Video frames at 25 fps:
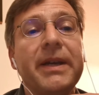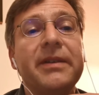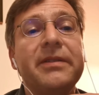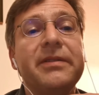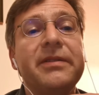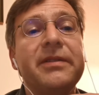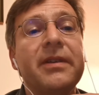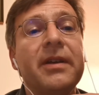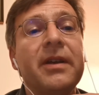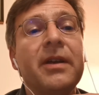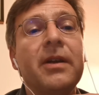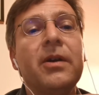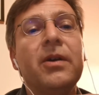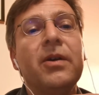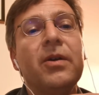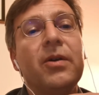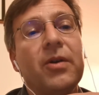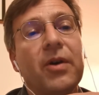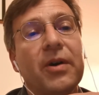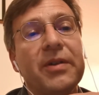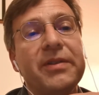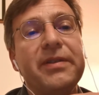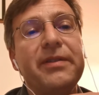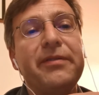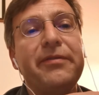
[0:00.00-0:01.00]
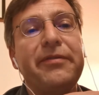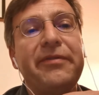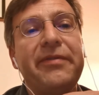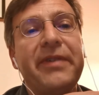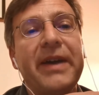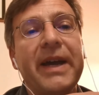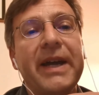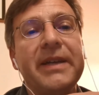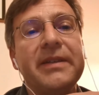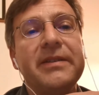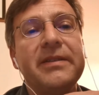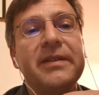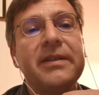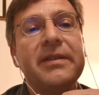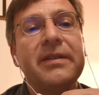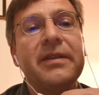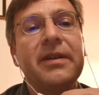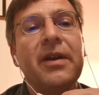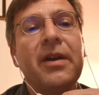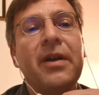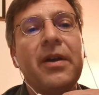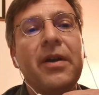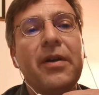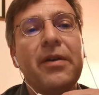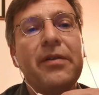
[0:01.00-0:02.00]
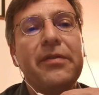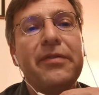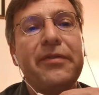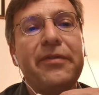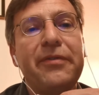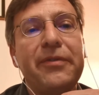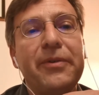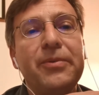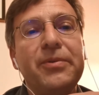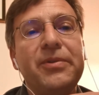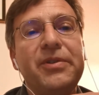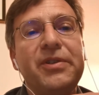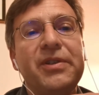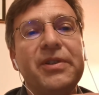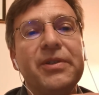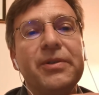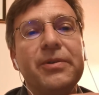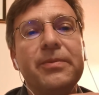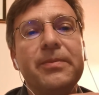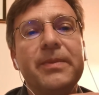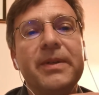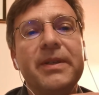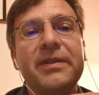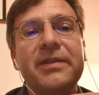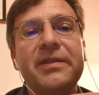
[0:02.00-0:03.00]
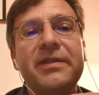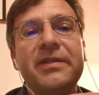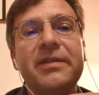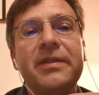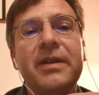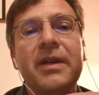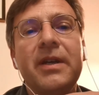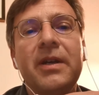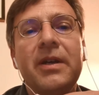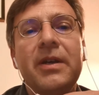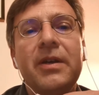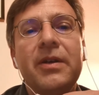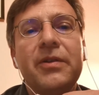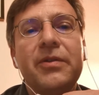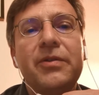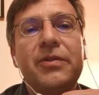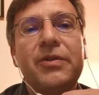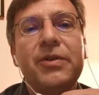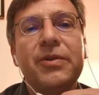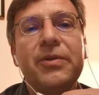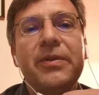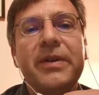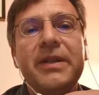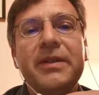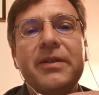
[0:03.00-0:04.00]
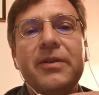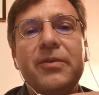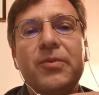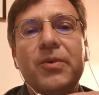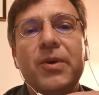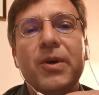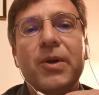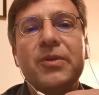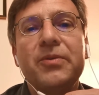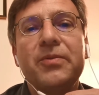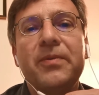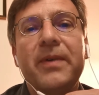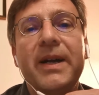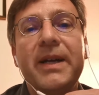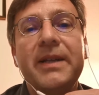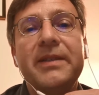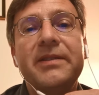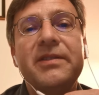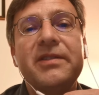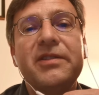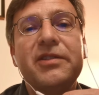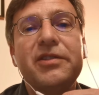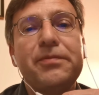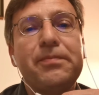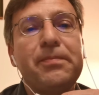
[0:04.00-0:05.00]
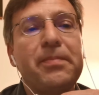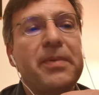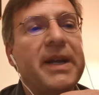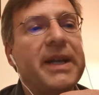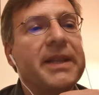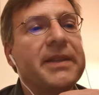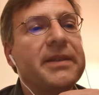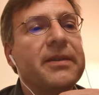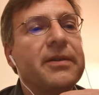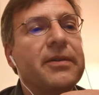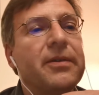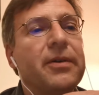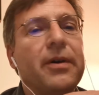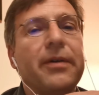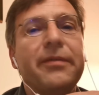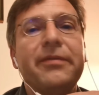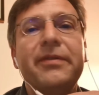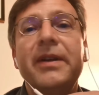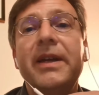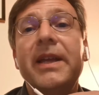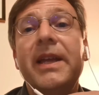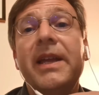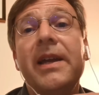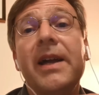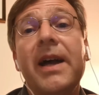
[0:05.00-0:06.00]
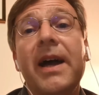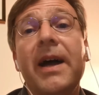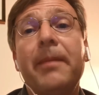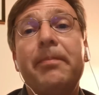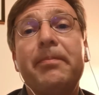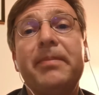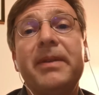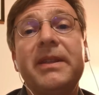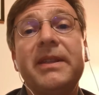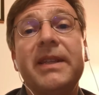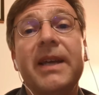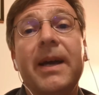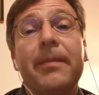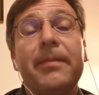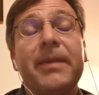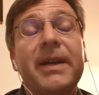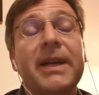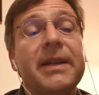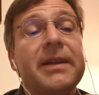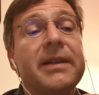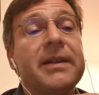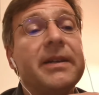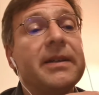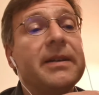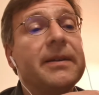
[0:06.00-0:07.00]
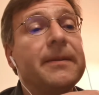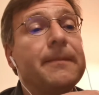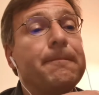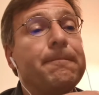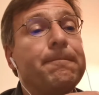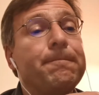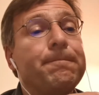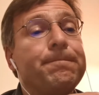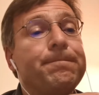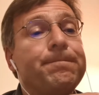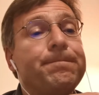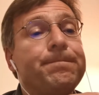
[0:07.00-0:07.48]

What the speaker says: pigs got infected through humans during the worldwide spread of the epidemic.